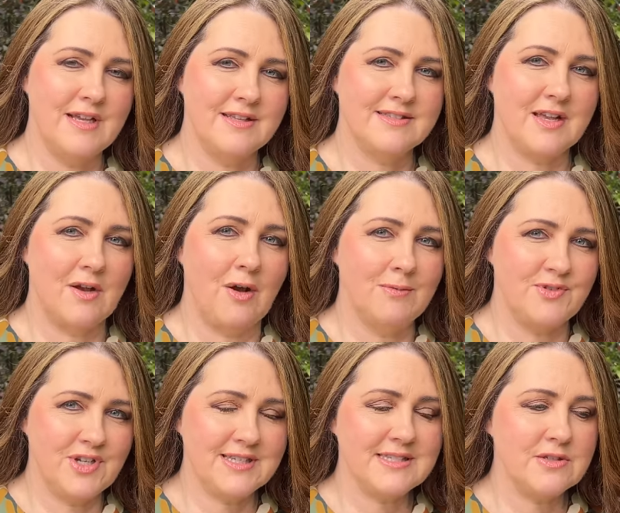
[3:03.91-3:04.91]
So I'm
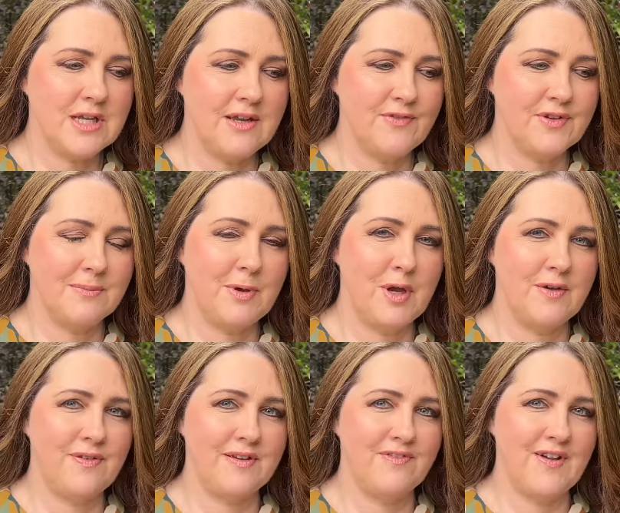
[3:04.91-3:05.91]
just looking for the
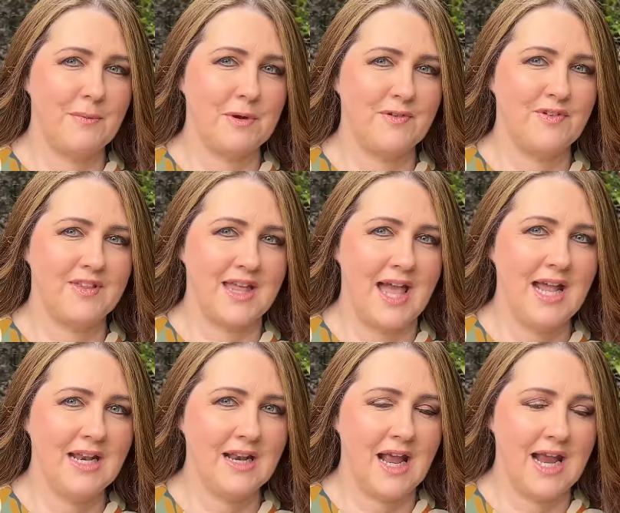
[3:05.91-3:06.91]
perfect fabric for
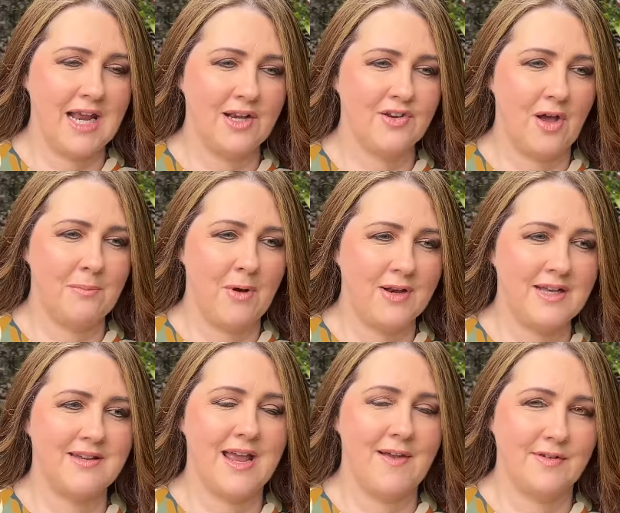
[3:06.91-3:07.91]
that, and I might
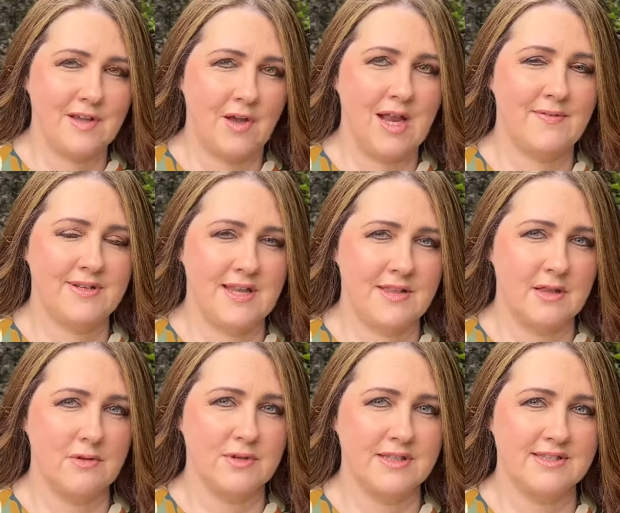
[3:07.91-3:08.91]
need to have it go and have another
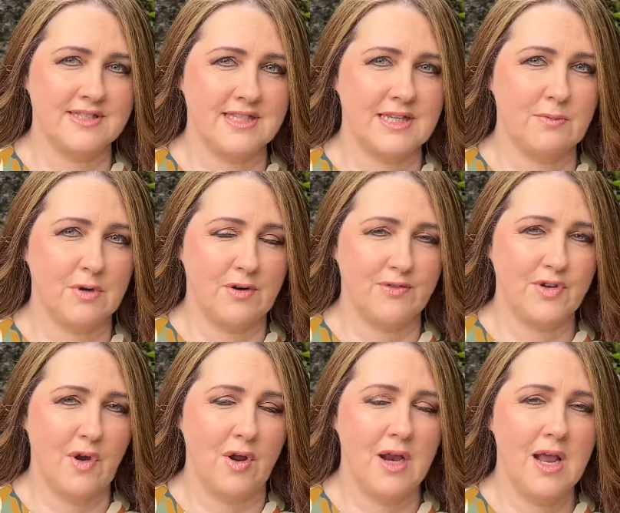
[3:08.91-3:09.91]
look and see what I've
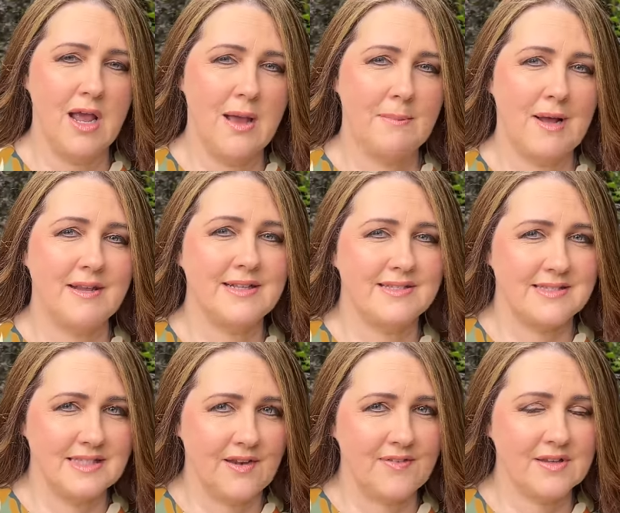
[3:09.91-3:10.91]
got. But it's
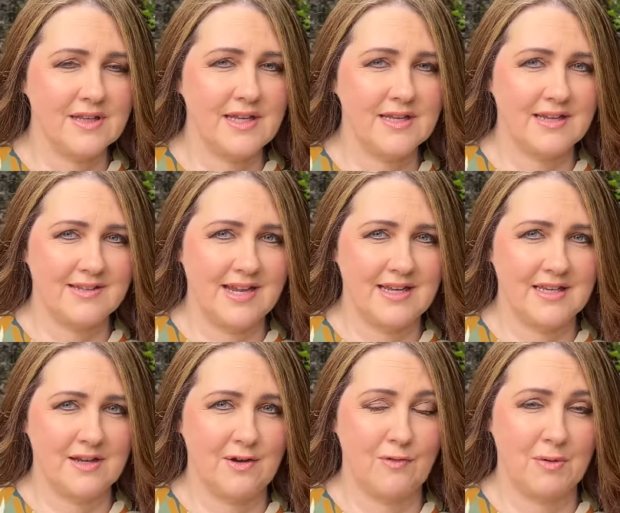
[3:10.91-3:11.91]
definitely a
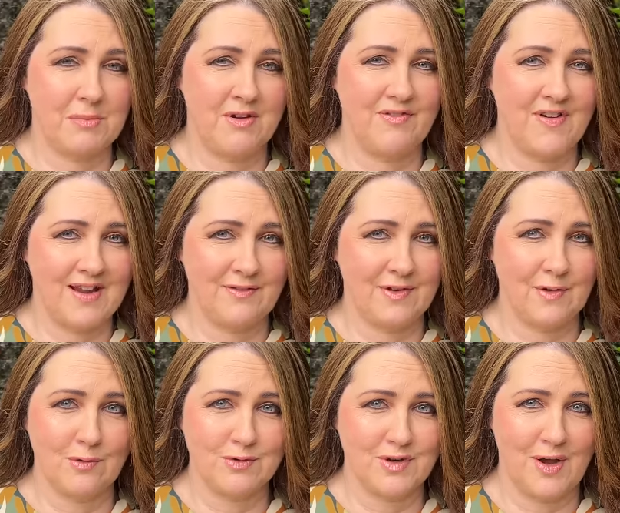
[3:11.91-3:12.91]
contender of one of my favorite
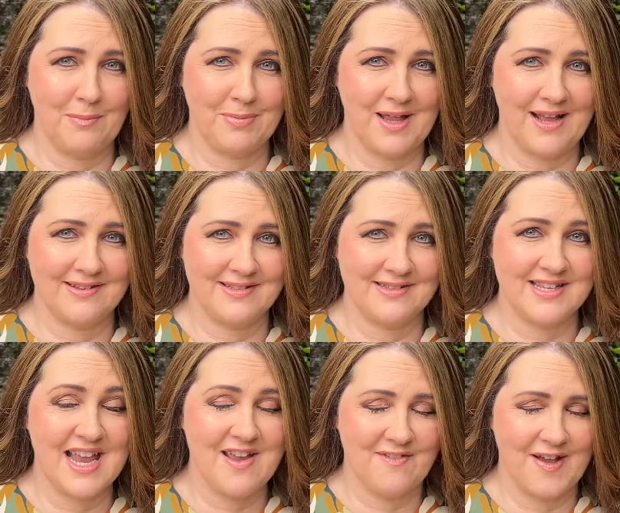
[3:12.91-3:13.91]
all-time blouses
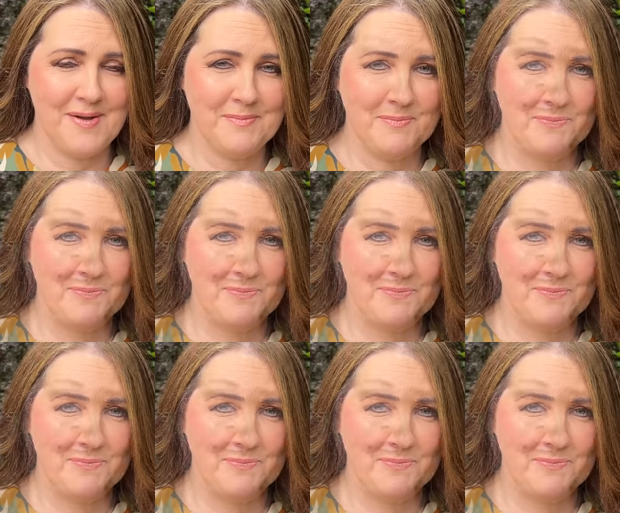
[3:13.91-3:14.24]
ever.